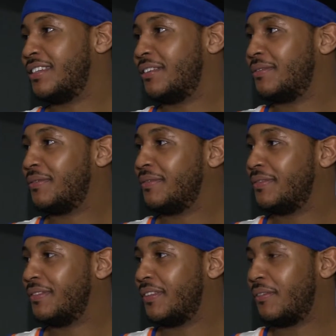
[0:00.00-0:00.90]
of
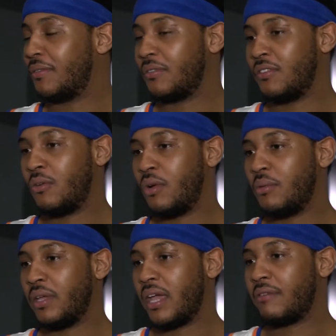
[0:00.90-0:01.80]
where
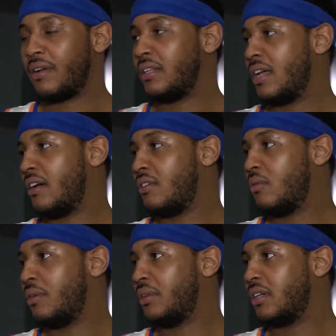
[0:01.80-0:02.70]
we at right now and
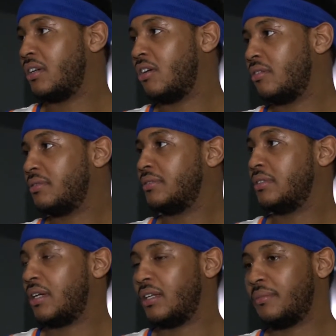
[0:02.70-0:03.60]
where we can go
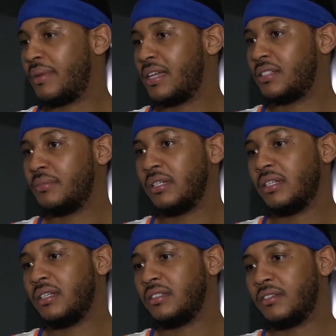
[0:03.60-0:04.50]
and the
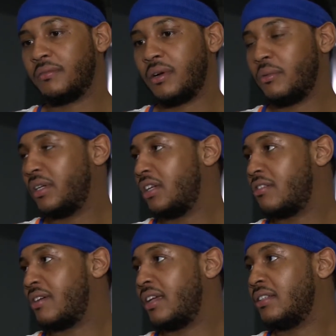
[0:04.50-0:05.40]
possibilities of what we can
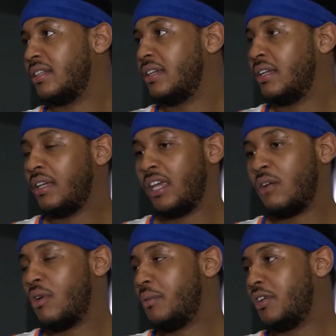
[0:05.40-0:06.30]
create
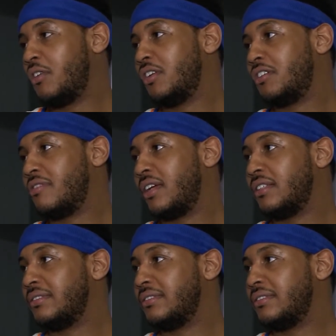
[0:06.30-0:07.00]
and what we're going to create.